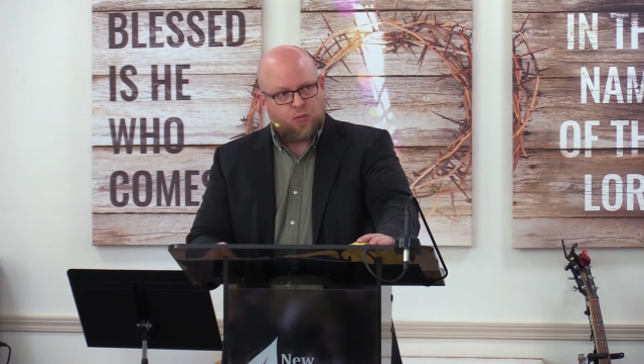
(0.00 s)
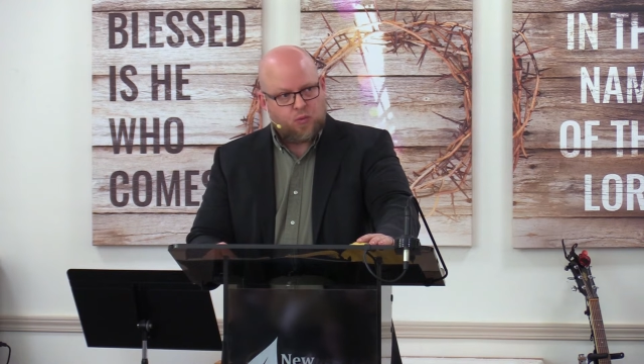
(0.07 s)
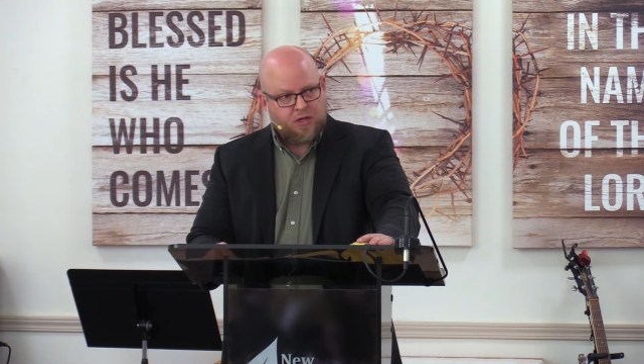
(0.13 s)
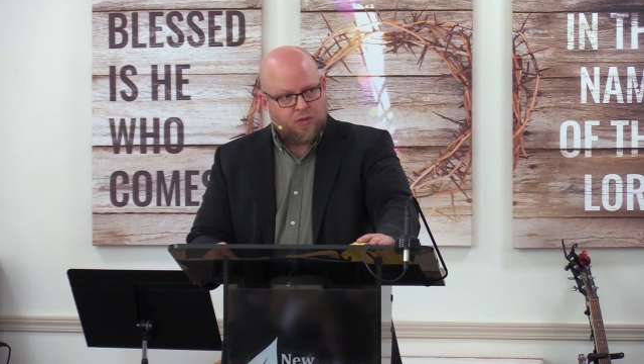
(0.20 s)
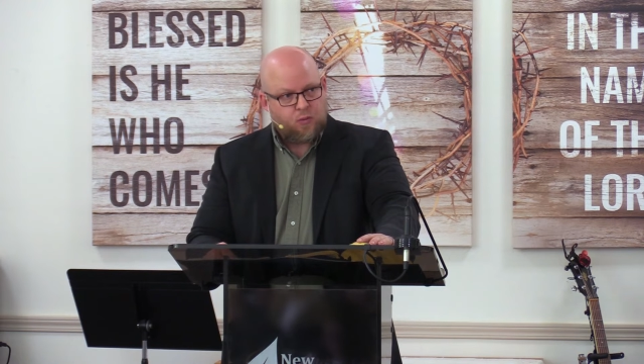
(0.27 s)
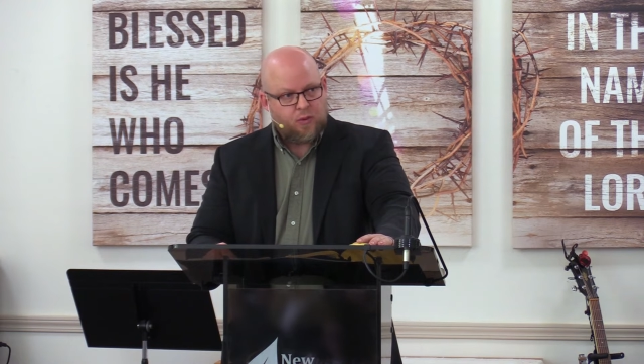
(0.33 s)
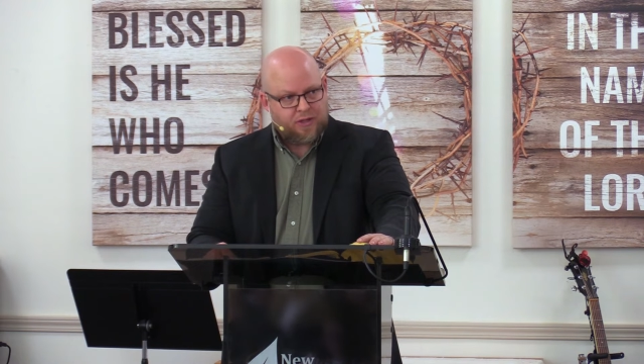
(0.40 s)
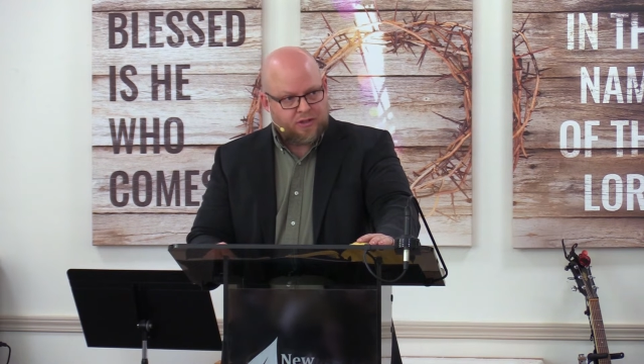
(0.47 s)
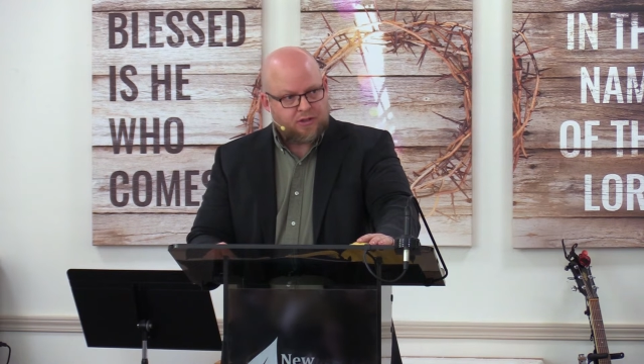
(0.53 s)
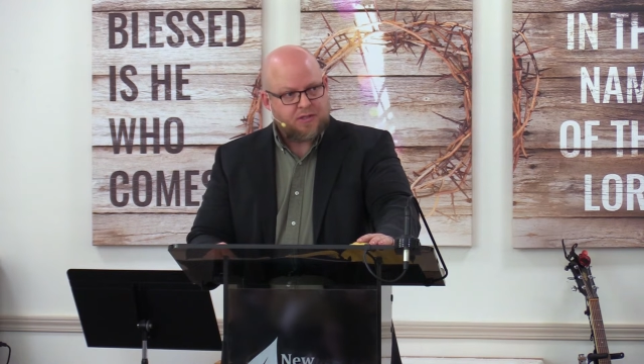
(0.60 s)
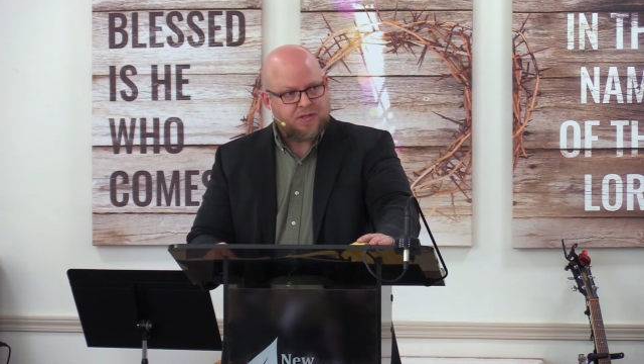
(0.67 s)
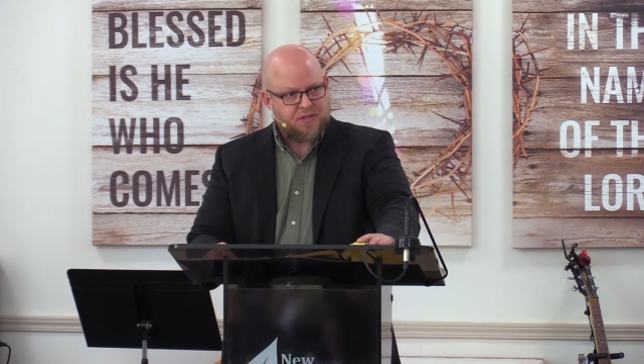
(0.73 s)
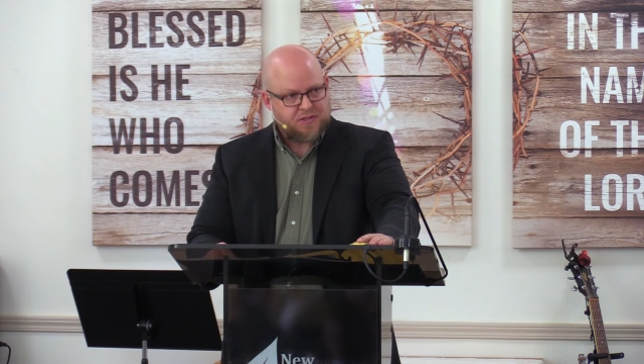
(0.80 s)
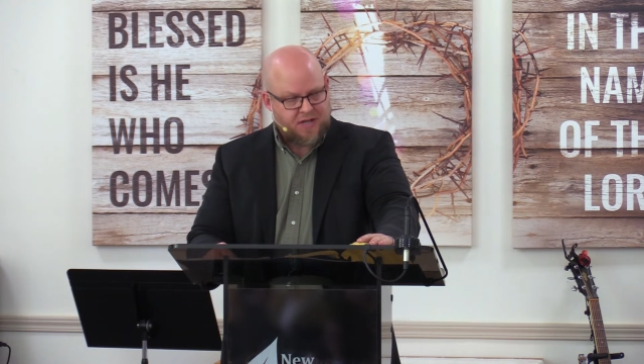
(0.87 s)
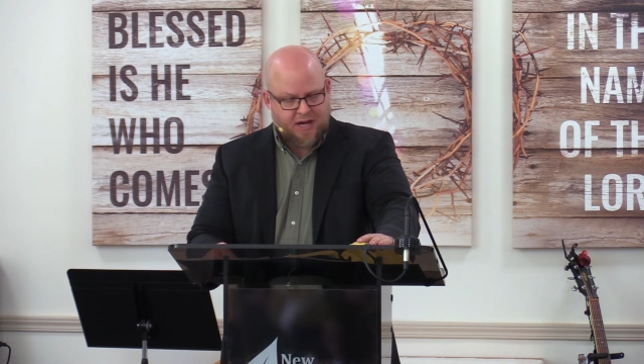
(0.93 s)
that we will
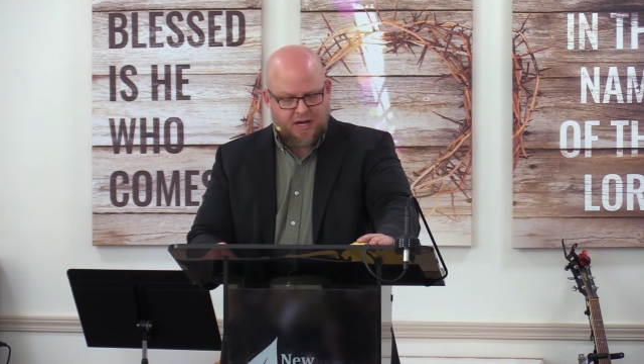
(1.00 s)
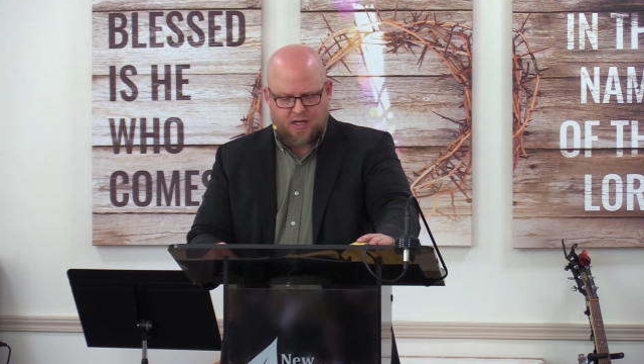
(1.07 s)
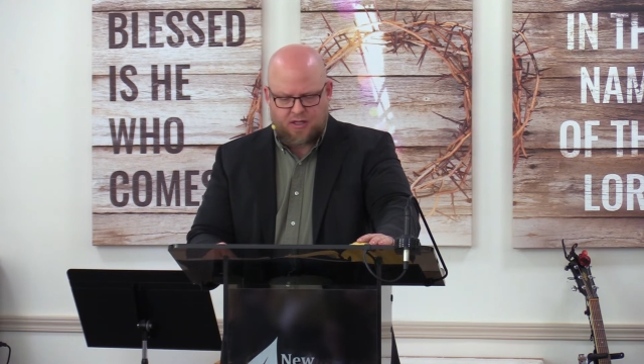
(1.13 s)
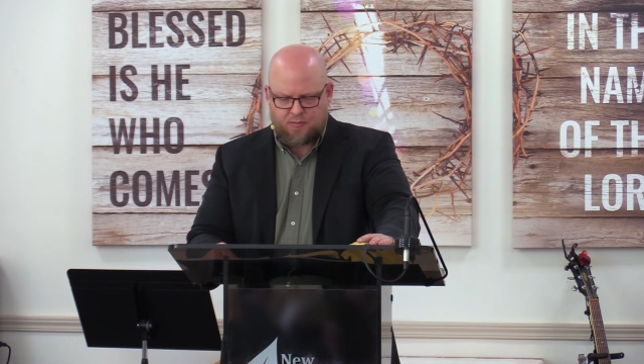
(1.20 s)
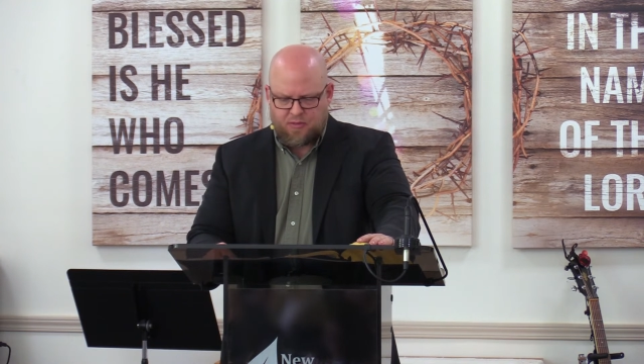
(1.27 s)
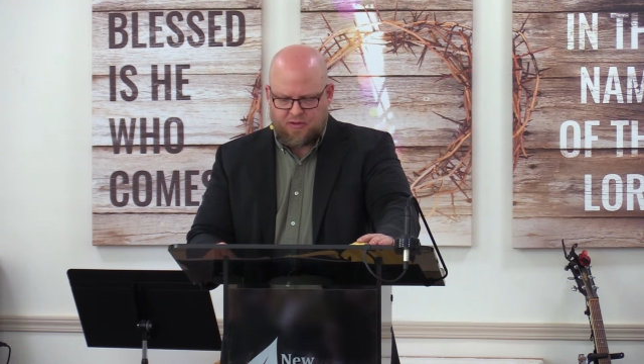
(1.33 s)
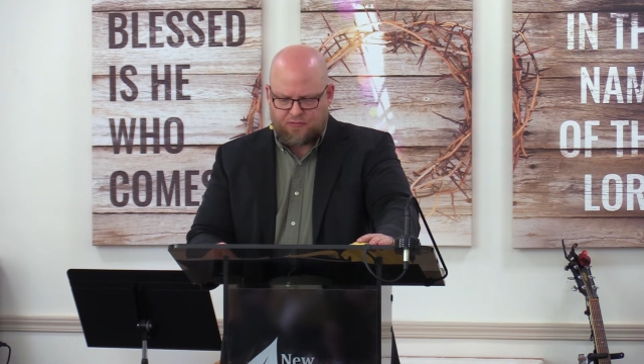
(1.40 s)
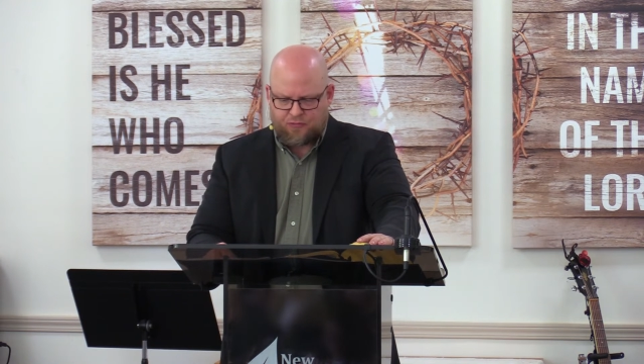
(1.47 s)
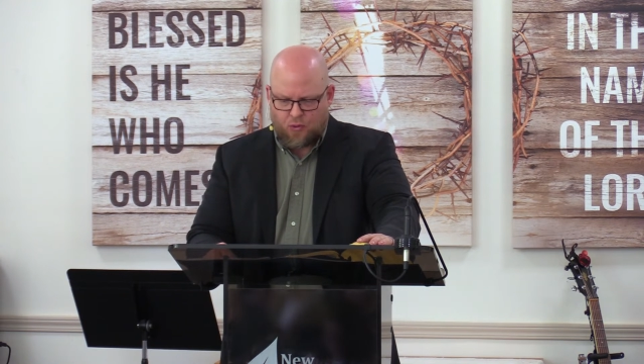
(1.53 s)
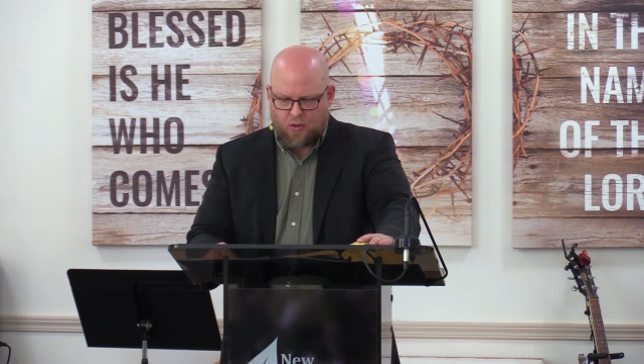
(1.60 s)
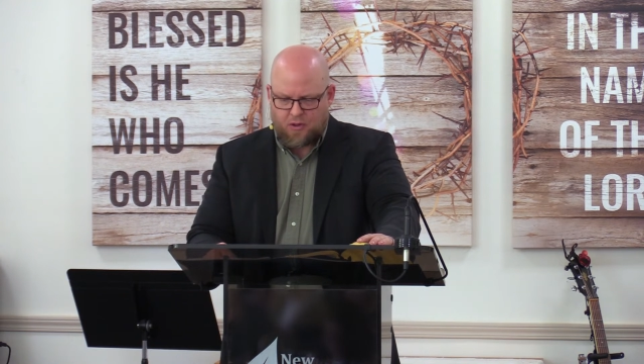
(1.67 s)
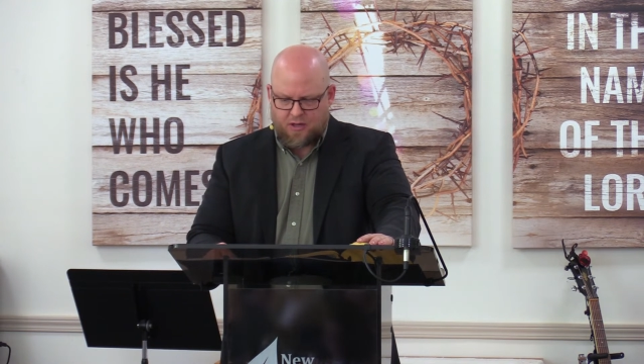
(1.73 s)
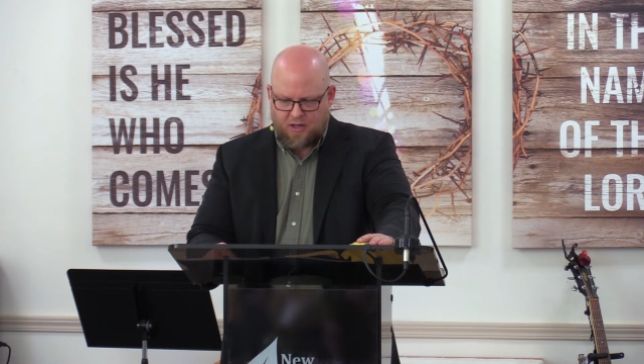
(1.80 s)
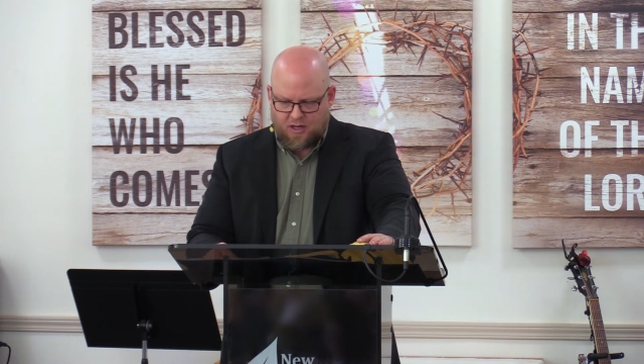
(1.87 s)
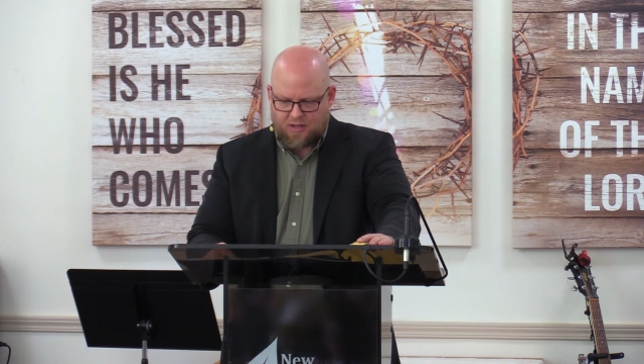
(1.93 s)
stand
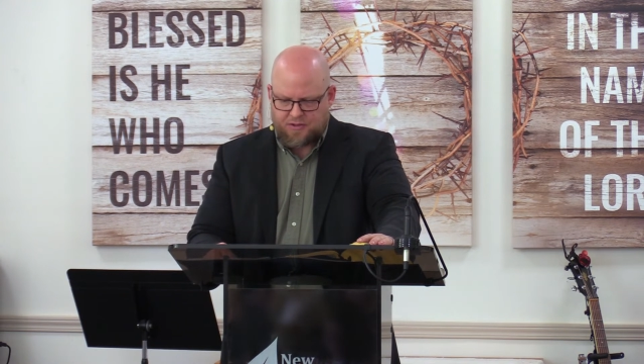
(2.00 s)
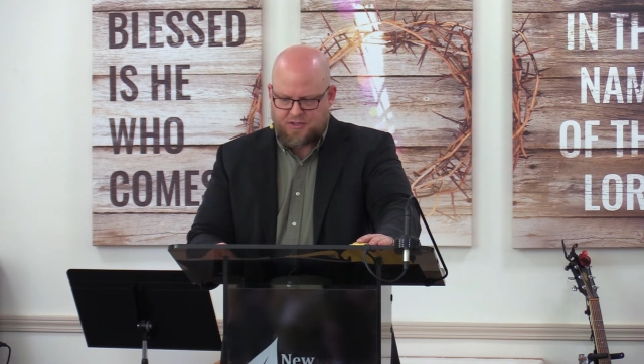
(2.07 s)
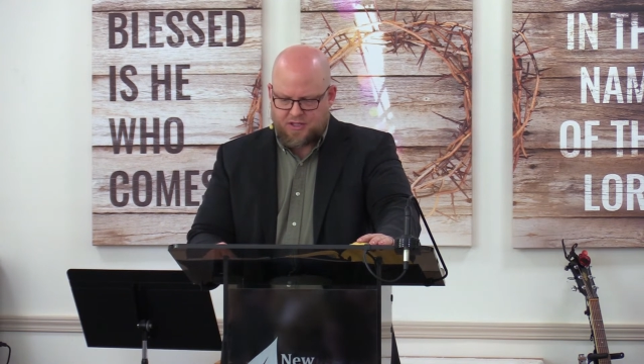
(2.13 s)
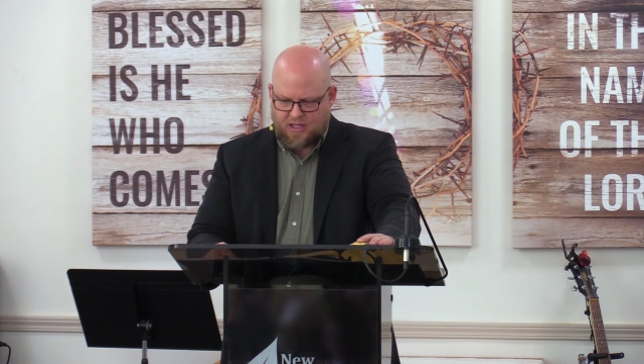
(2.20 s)
before God